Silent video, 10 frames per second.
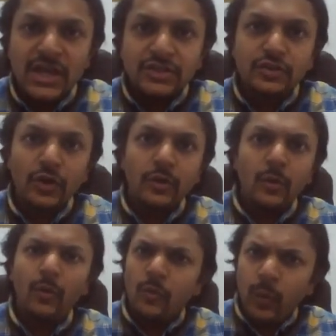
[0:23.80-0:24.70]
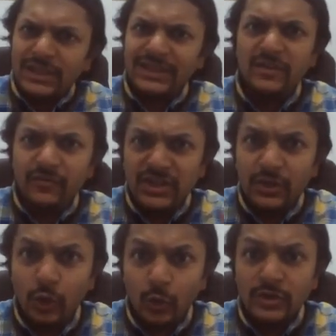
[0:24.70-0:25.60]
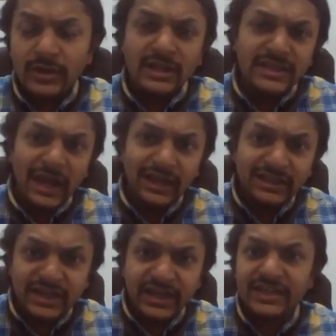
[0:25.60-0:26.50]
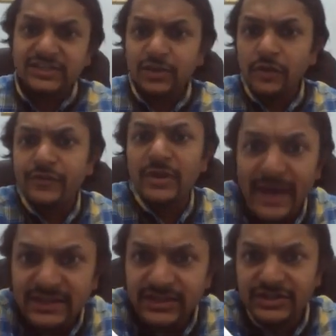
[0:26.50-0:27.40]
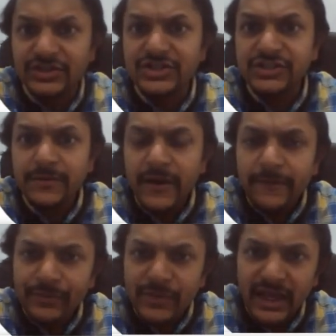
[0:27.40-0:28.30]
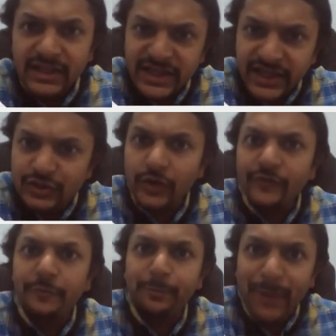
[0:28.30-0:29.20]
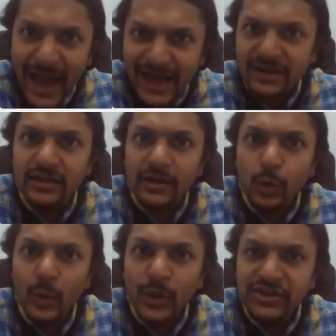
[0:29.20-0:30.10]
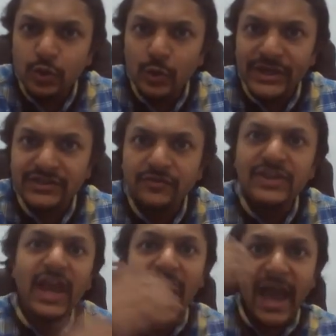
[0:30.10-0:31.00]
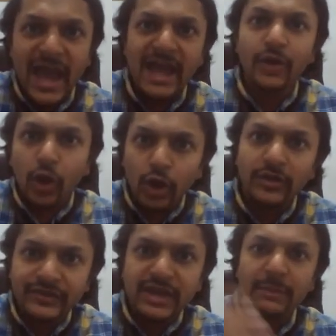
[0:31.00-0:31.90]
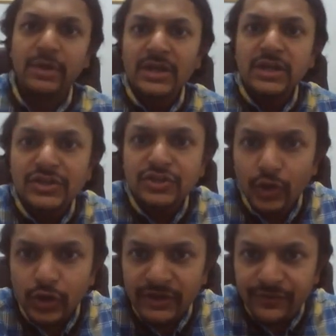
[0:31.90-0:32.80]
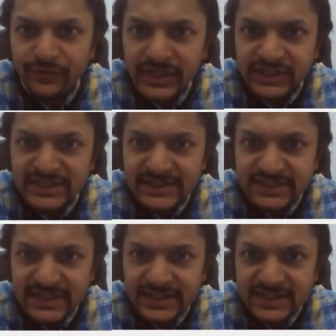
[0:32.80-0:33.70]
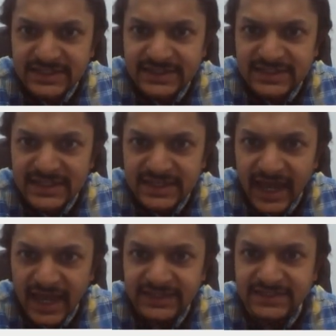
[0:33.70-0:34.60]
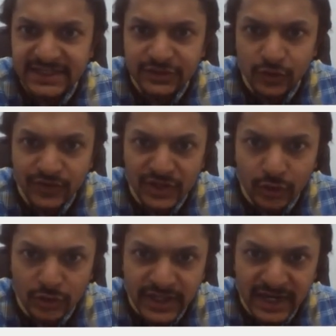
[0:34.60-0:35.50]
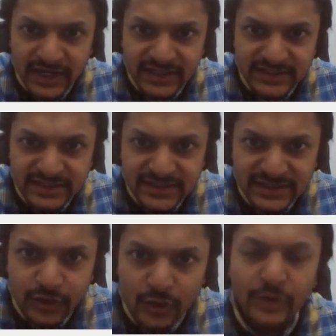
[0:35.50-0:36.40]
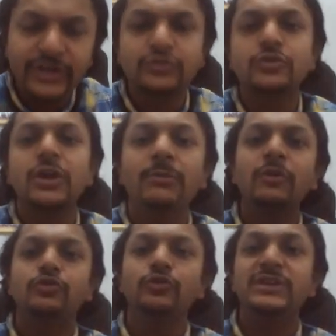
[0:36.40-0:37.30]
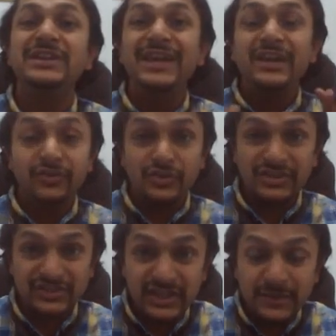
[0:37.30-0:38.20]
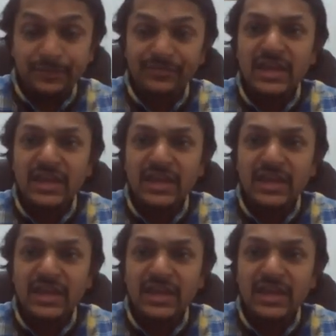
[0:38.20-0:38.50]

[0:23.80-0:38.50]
So one thing we know that in the case of capacitors, in the case of parallel, what we do is we add all of them. So if this is C, C, and C, so we know that this is going to come out to be 3C.